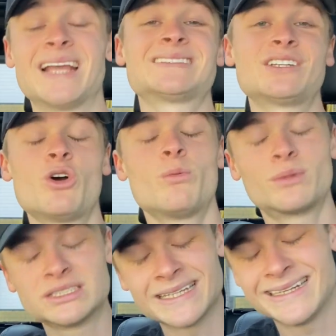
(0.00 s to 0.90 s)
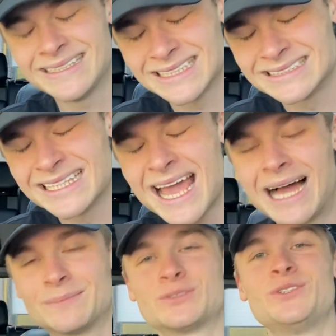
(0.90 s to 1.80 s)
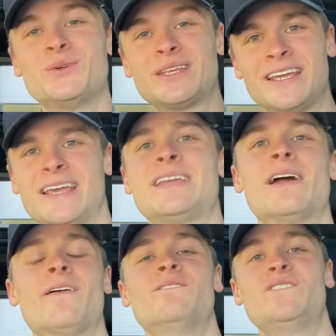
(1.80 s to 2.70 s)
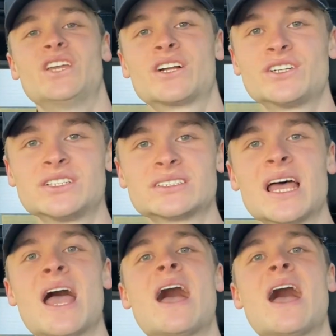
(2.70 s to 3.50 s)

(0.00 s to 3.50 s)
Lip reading: Yes, I know Mercedes is the absolute king of vehicles.